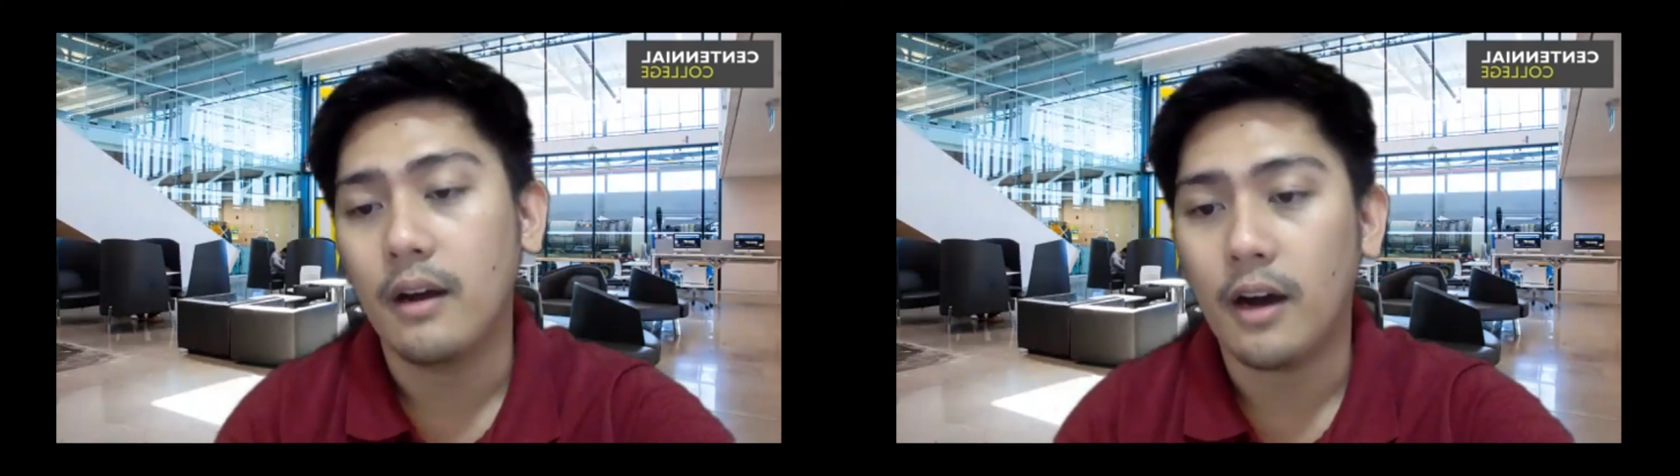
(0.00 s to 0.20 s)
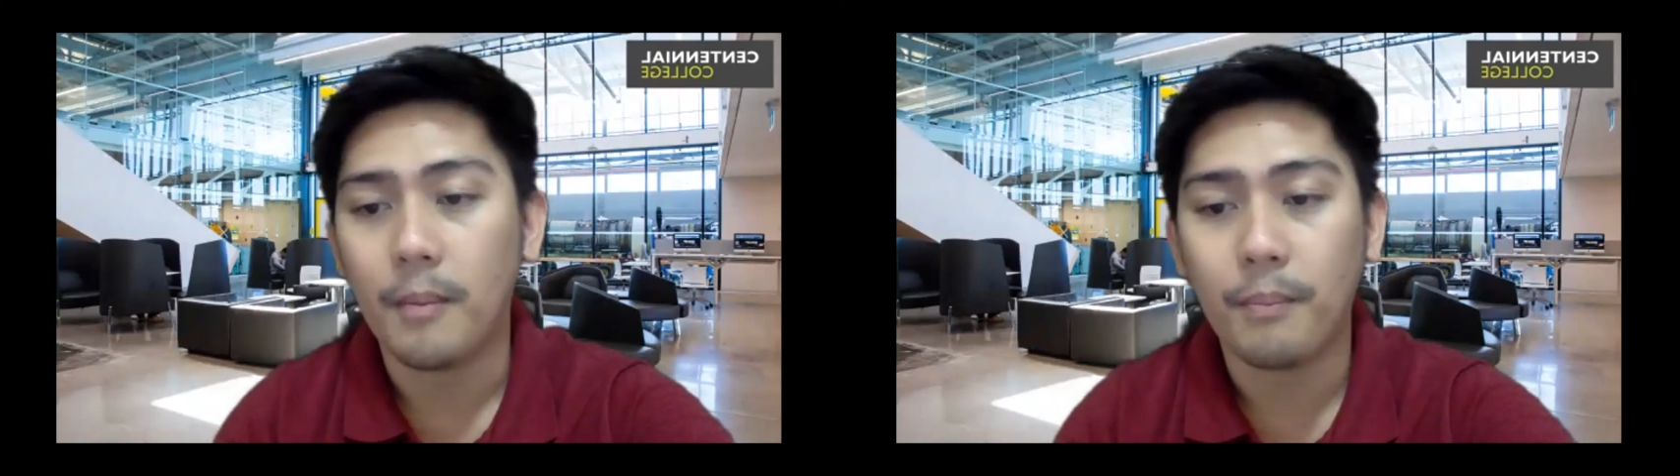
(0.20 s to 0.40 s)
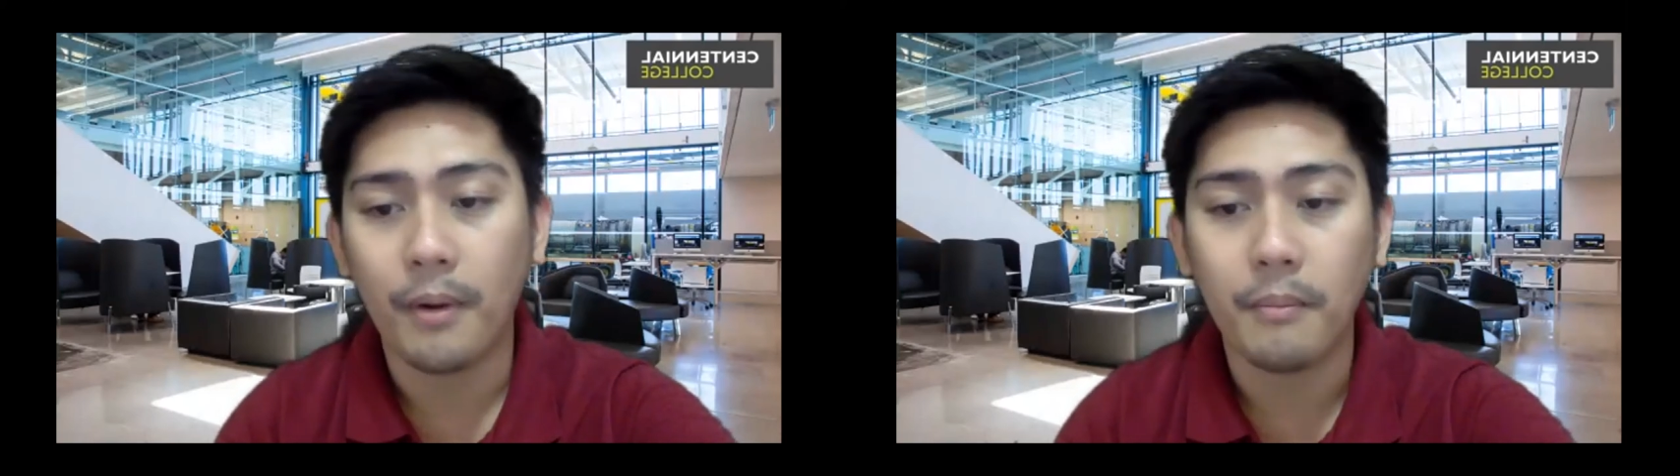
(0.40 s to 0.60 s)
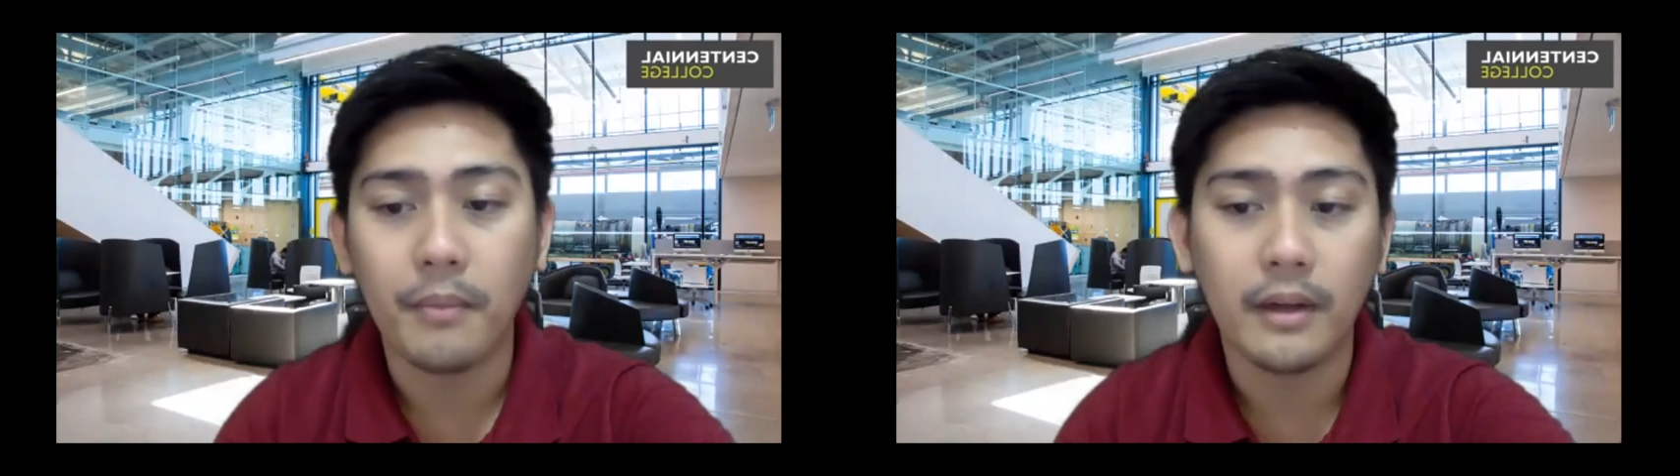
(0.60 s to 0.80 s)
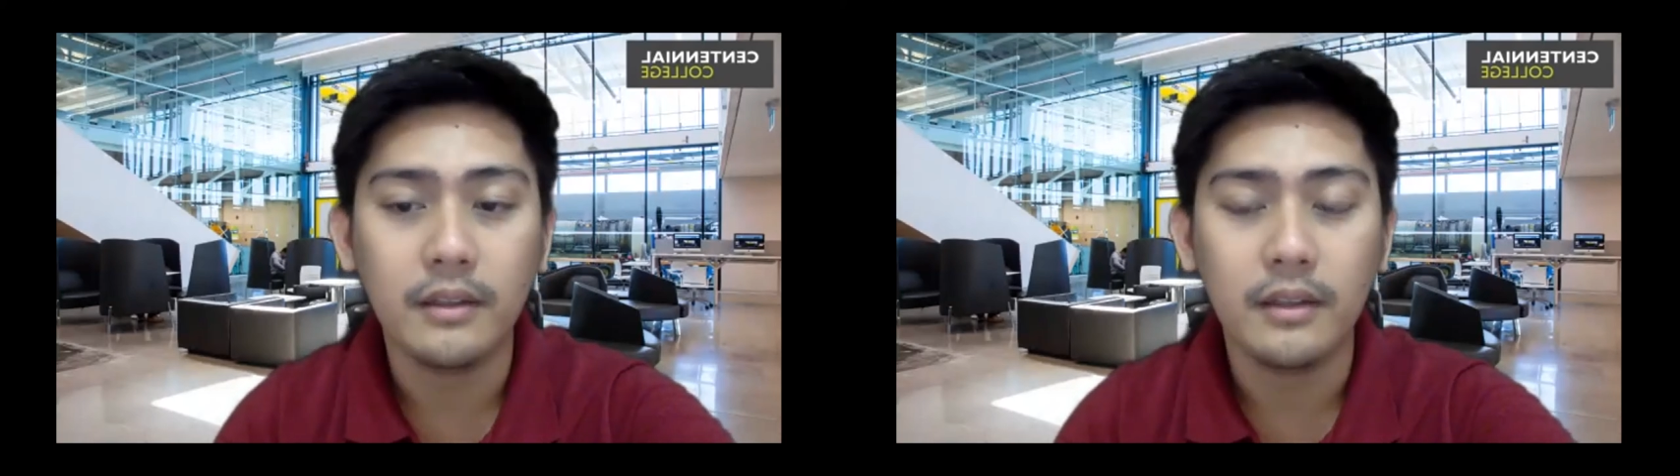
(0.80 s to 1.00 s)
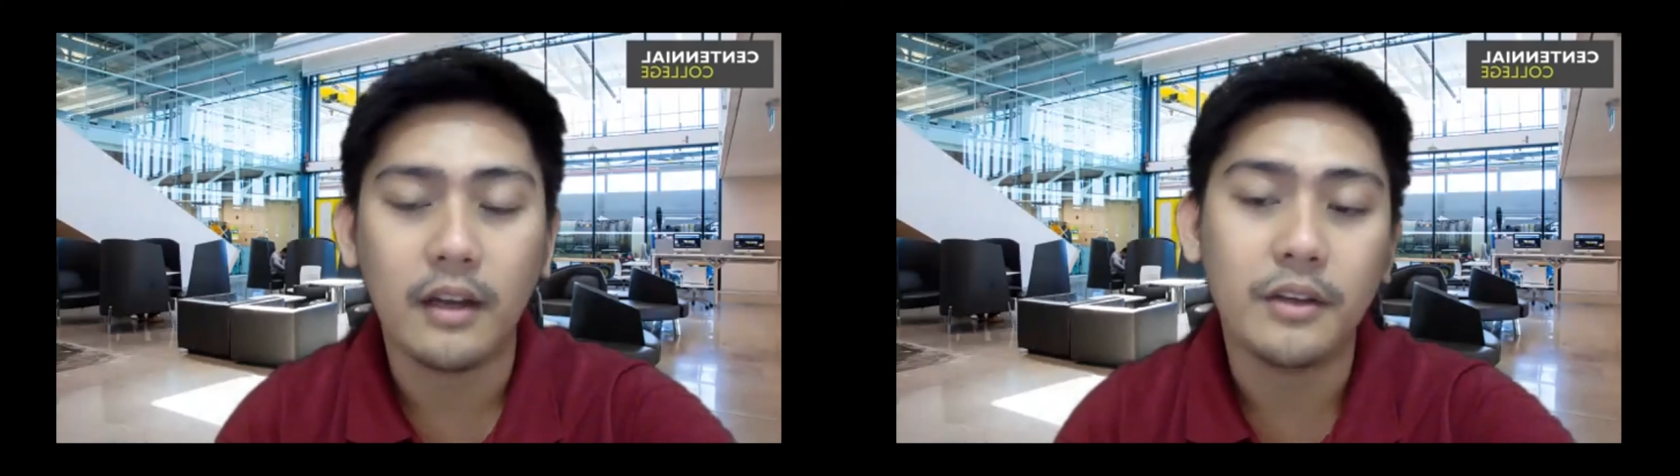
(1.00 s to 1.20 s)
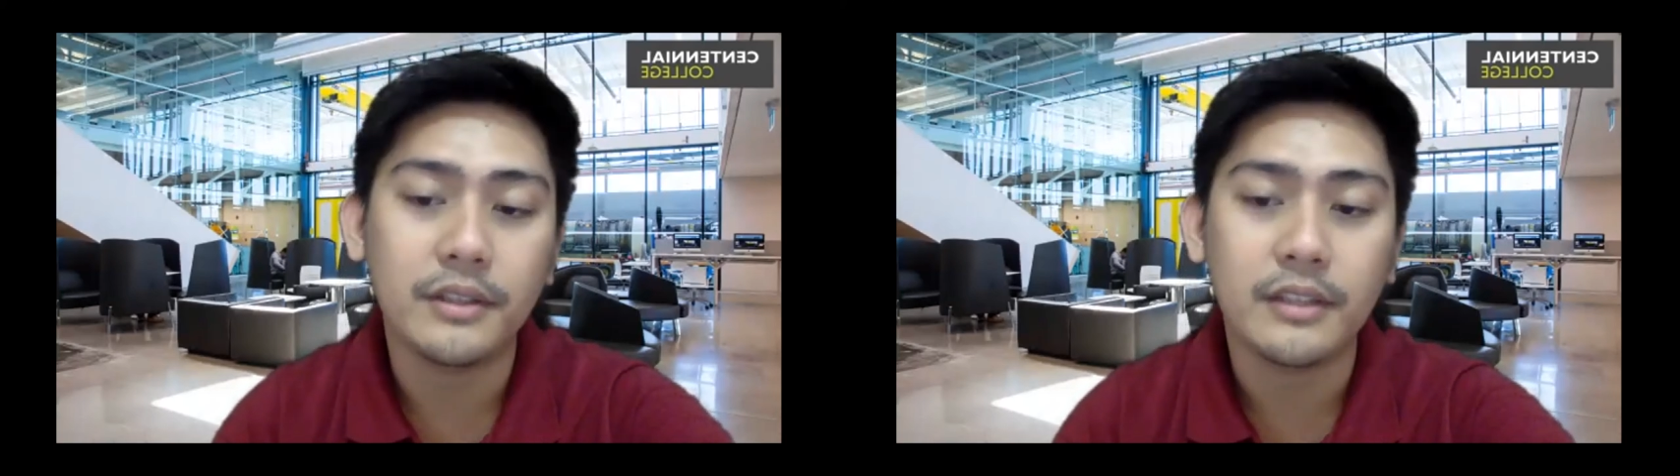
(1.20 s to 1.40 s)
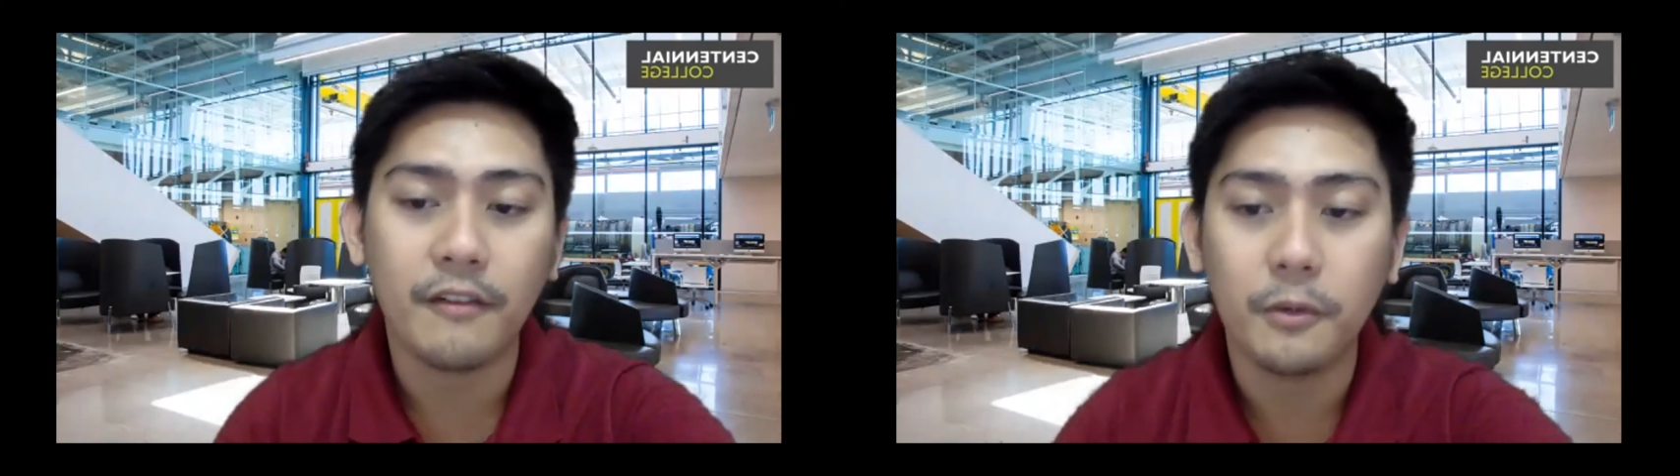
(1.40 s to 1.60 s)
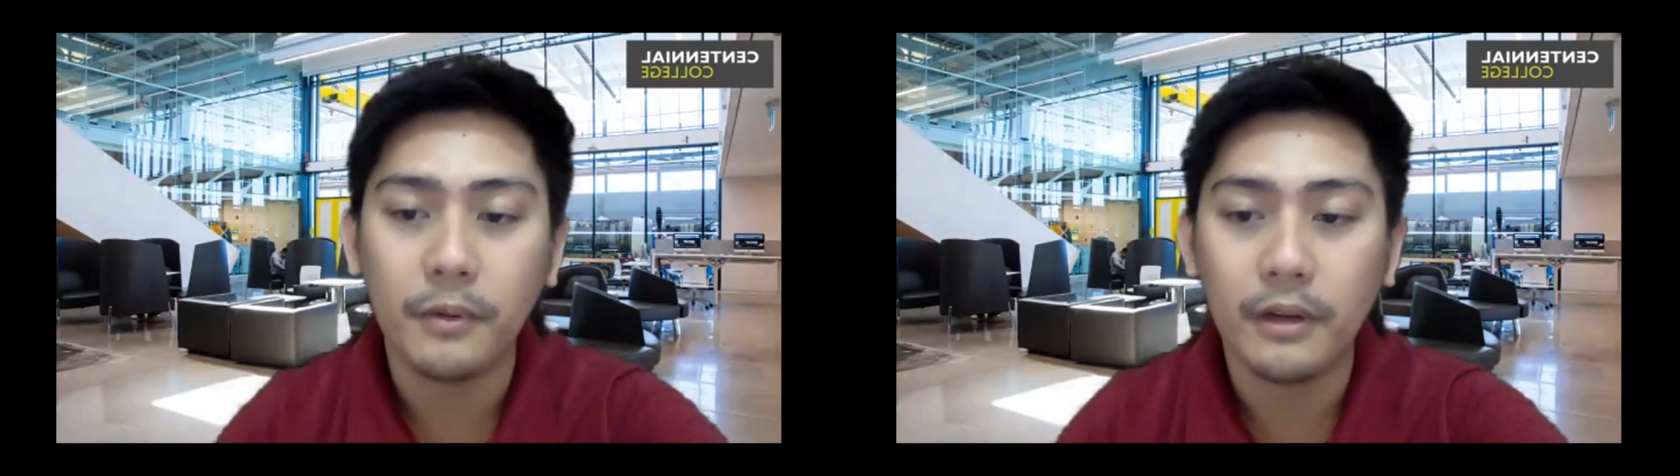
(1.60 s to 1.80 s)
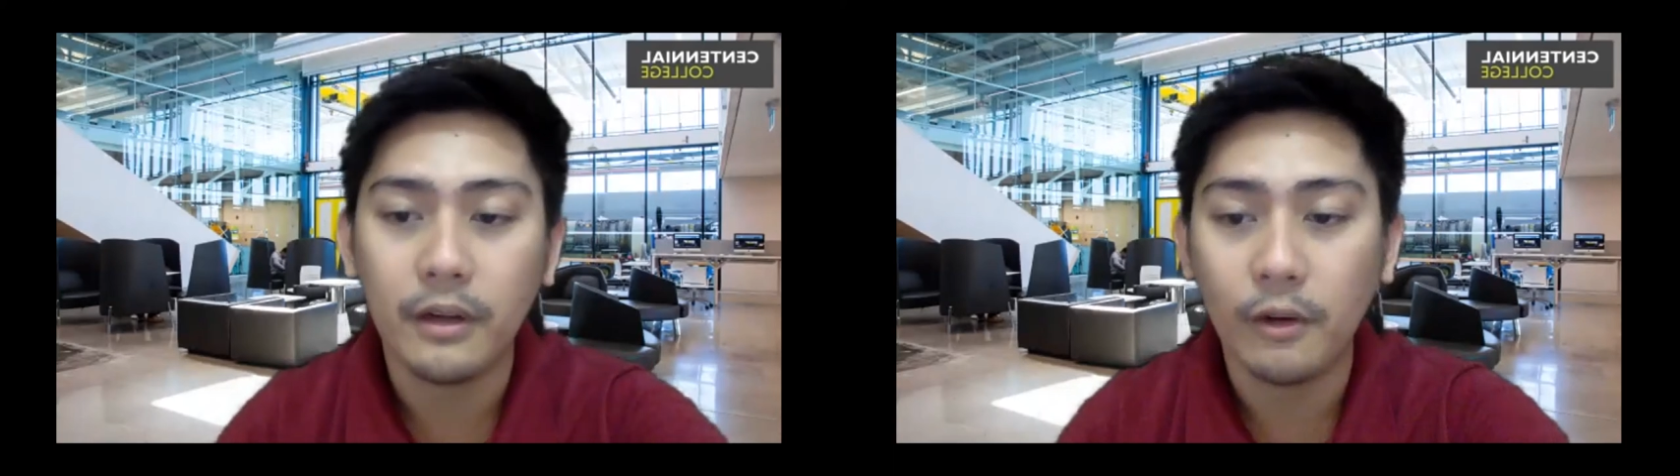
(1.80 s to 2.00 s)
uh, per month. Uh, you just have to
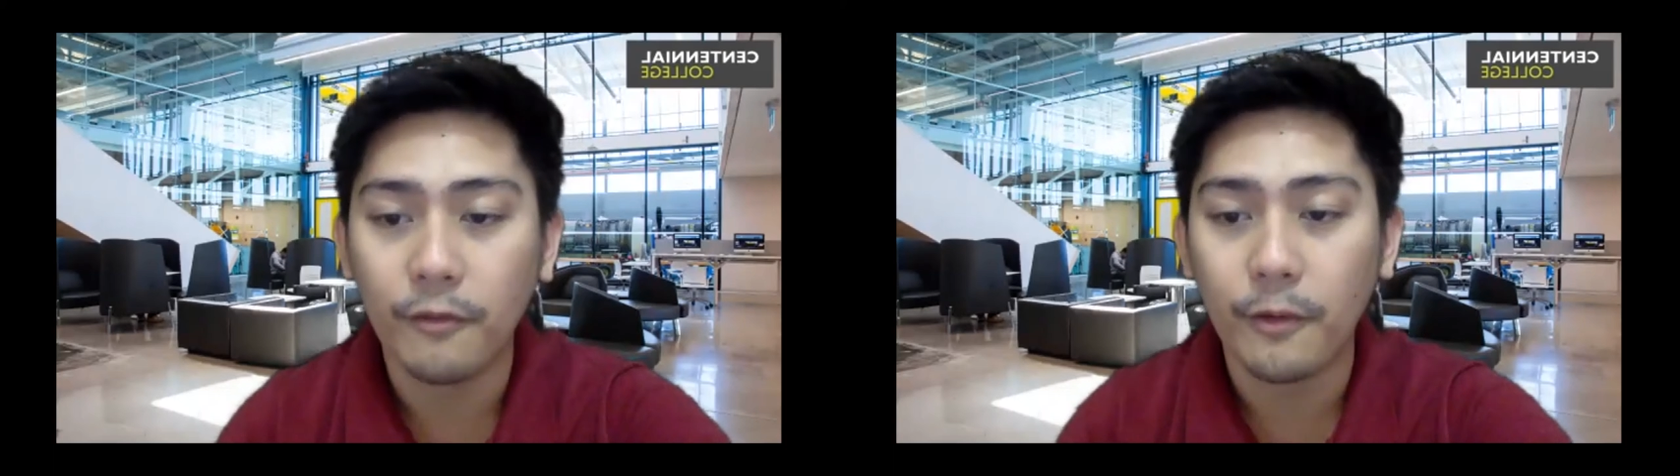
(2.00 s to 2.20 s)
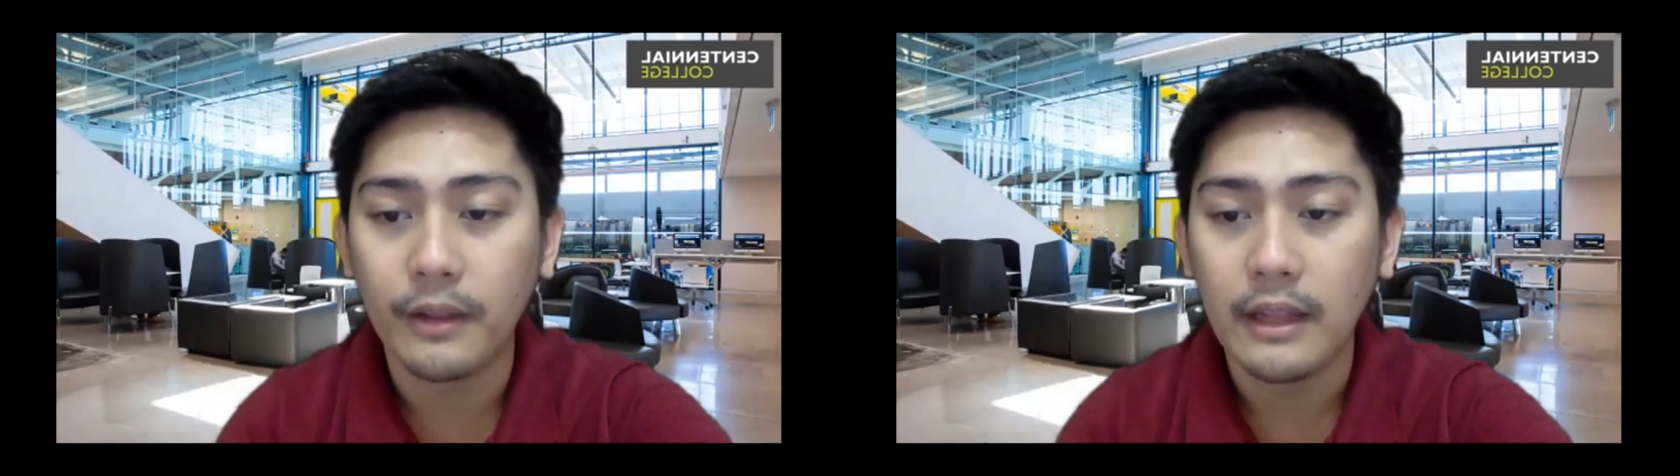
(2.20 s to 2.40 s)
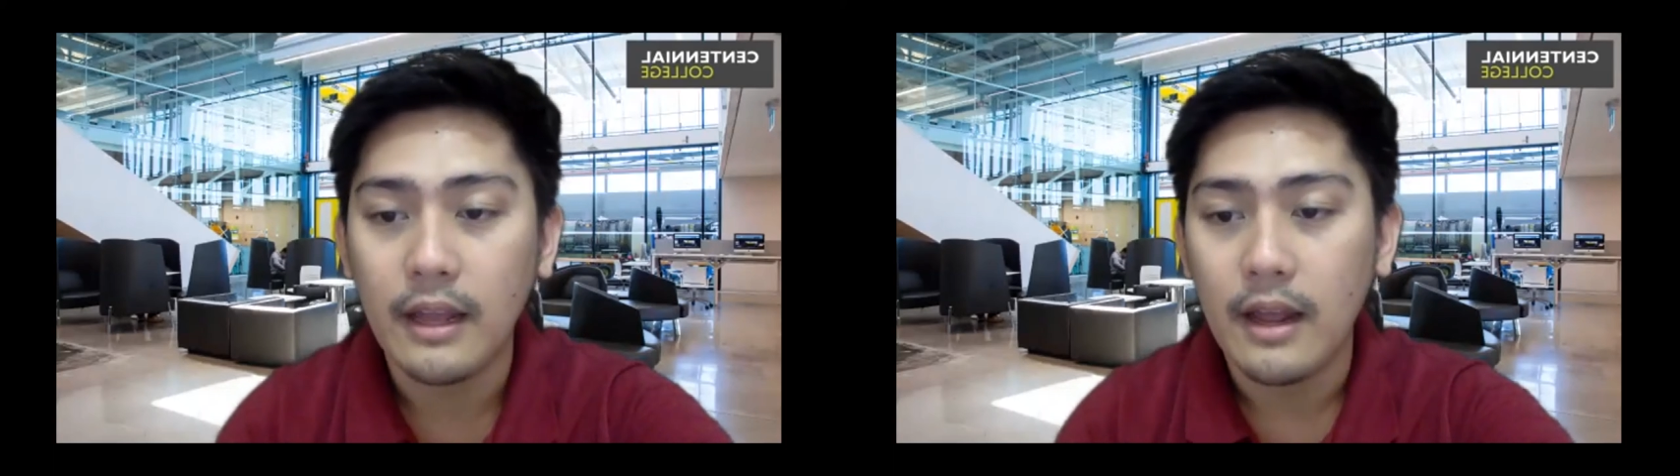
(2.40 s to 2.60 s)
really look for it